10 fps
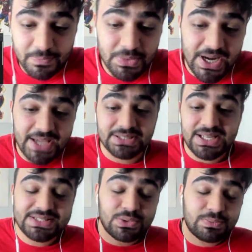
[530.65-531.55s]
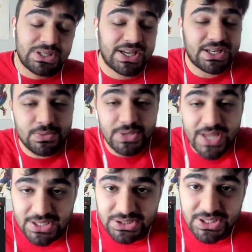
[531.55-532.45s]
But hey, that's going to be the end of the
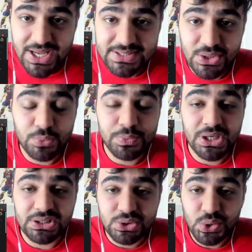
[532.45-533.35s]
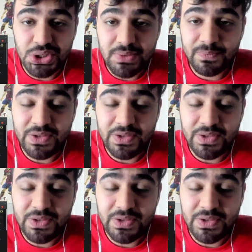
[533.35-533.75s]
reaction, guys. I hope y'all enjoyed it.